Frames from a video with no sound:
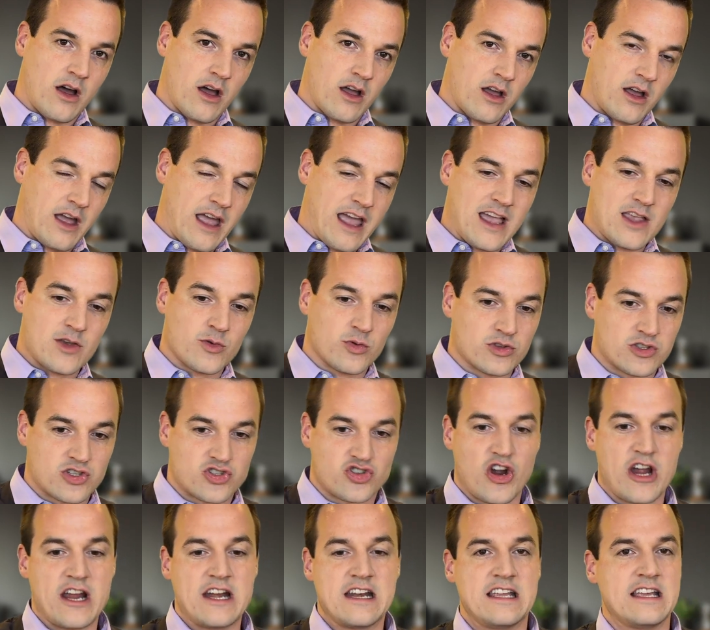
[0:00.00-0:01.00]
annual
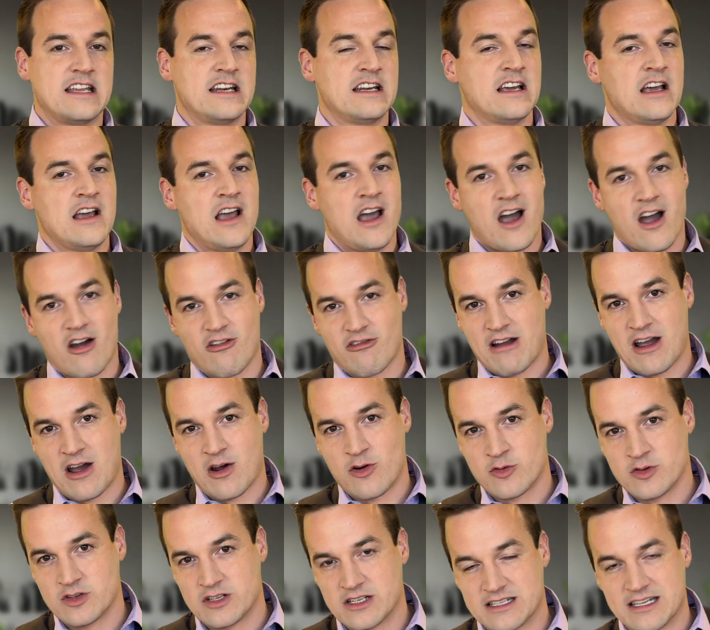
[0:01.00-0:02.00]
training
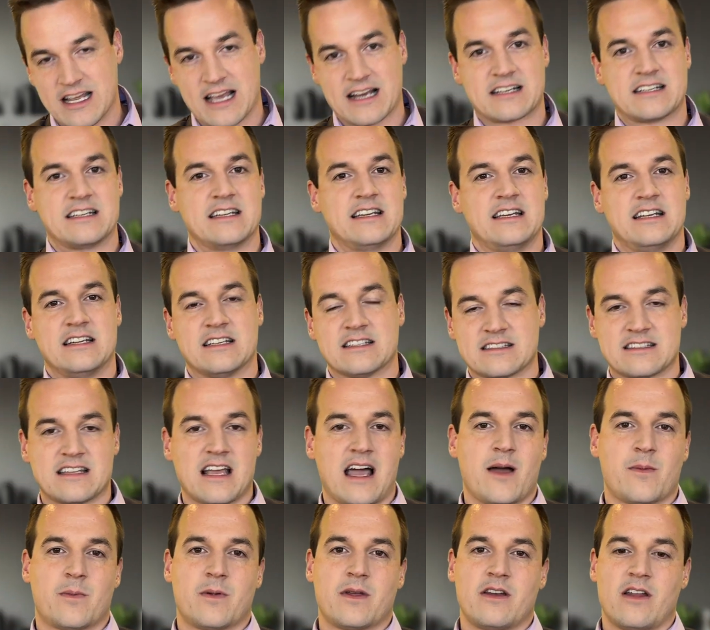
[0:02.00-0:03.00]
around detecting and
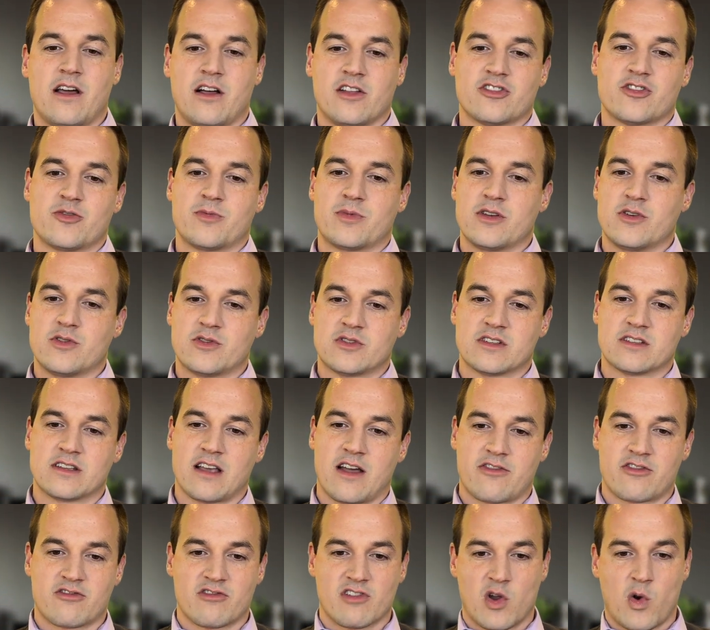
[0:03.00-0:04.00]
stopping elder abuse is
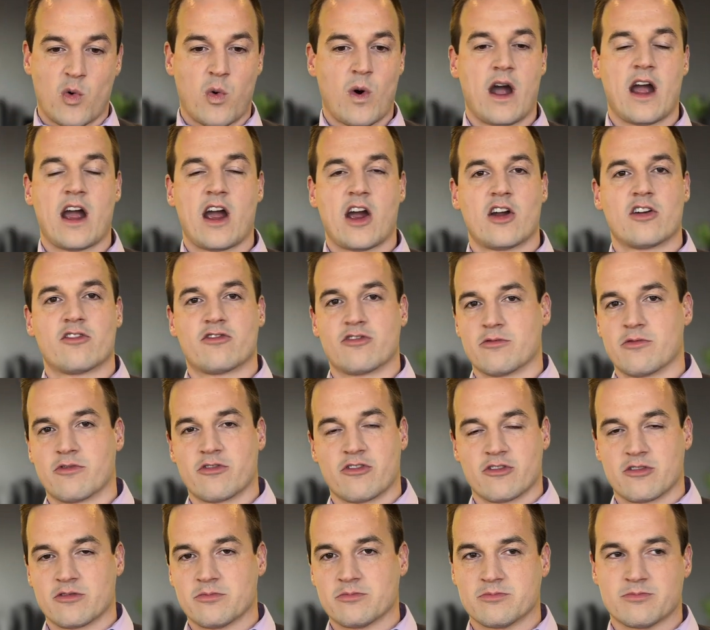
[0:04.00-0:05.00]
often required for
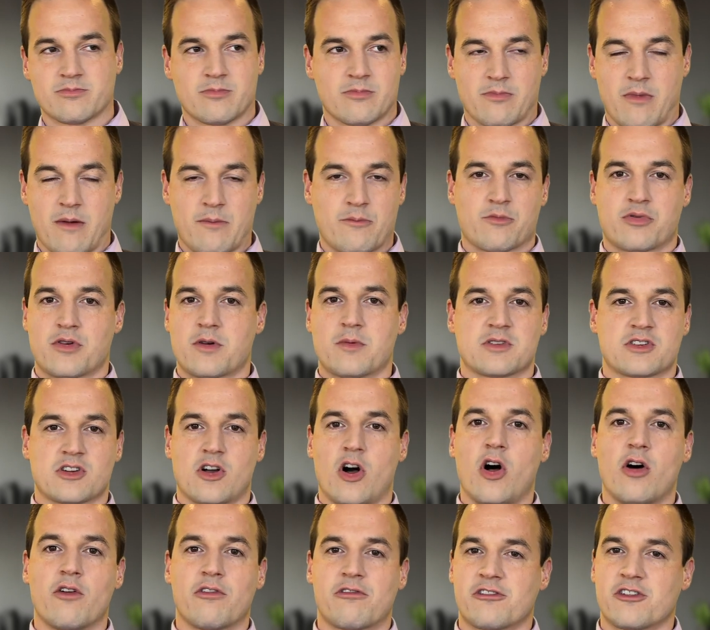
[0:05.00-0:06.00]
pretty much
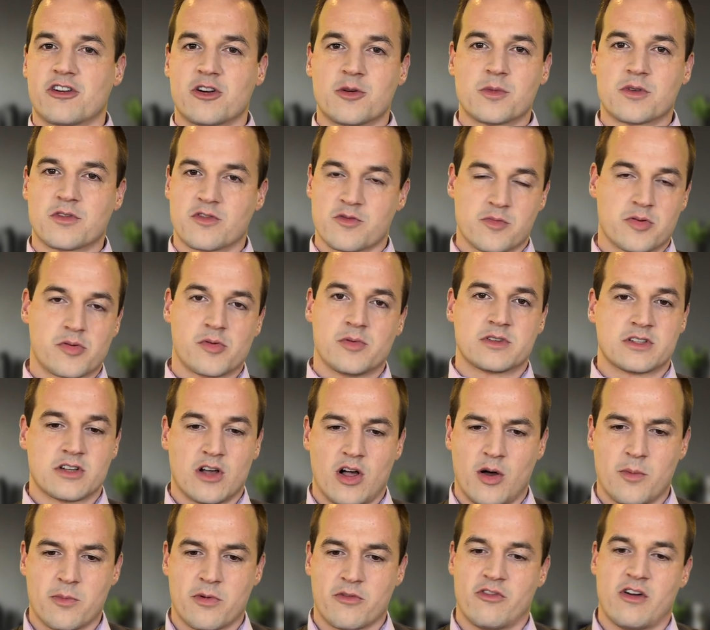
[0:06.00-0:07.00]
all firms, for pretty much
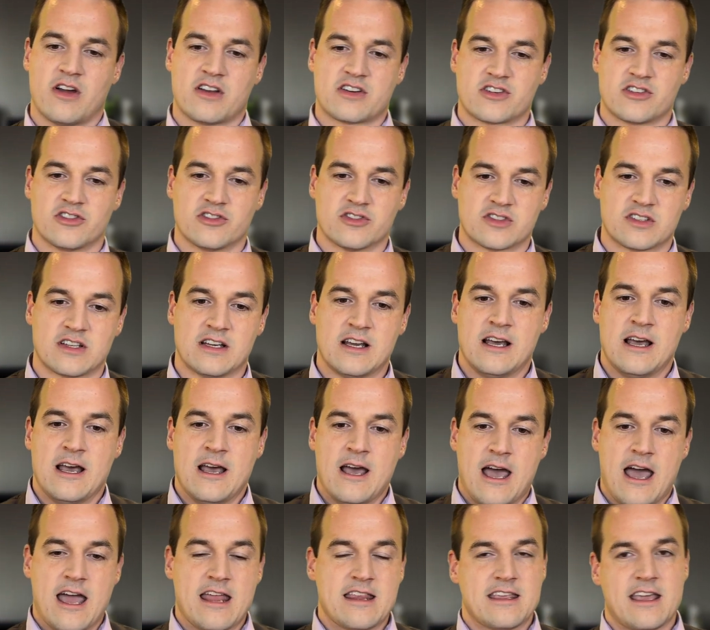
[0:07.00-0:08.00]
all professionals,
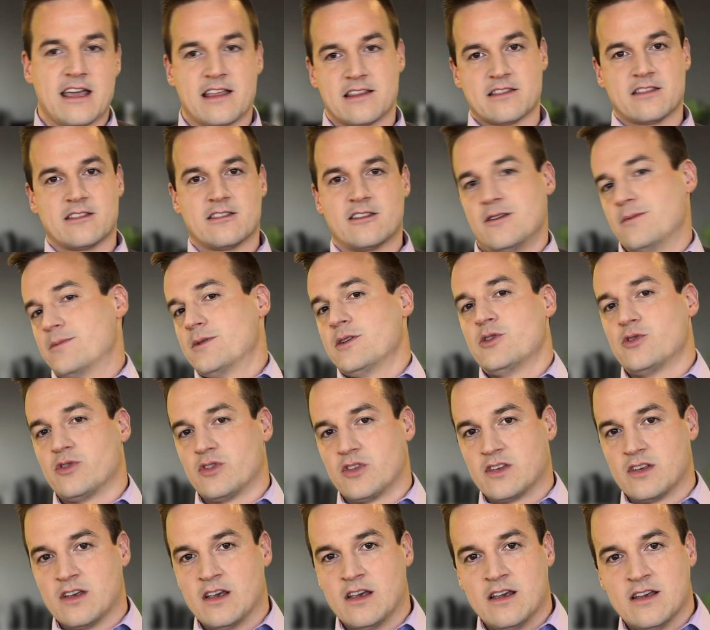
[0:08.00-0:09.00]
and yet the
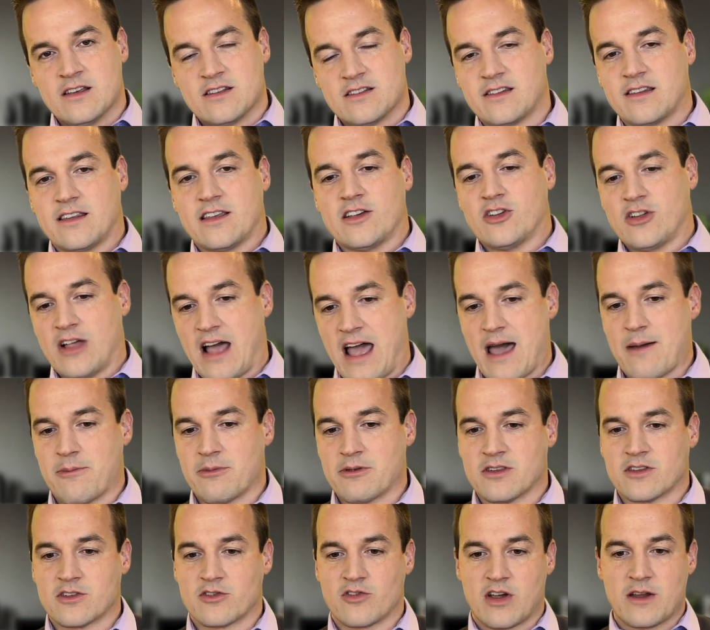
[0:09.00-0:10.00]
abuse still
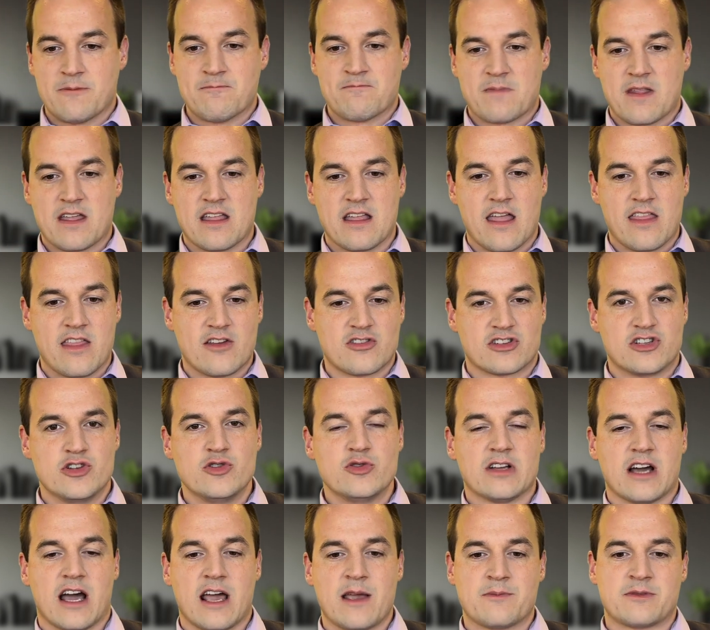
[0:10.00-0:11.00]
happens, right? And there are two
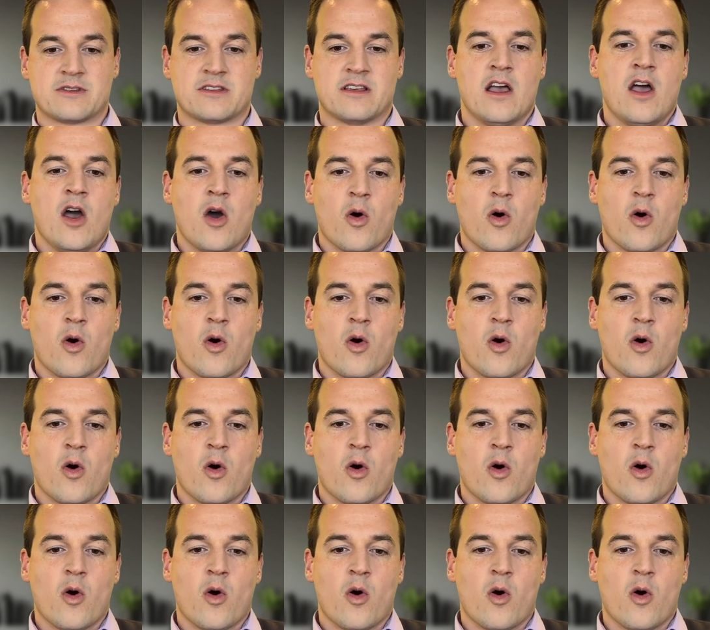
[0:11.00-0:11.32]
types.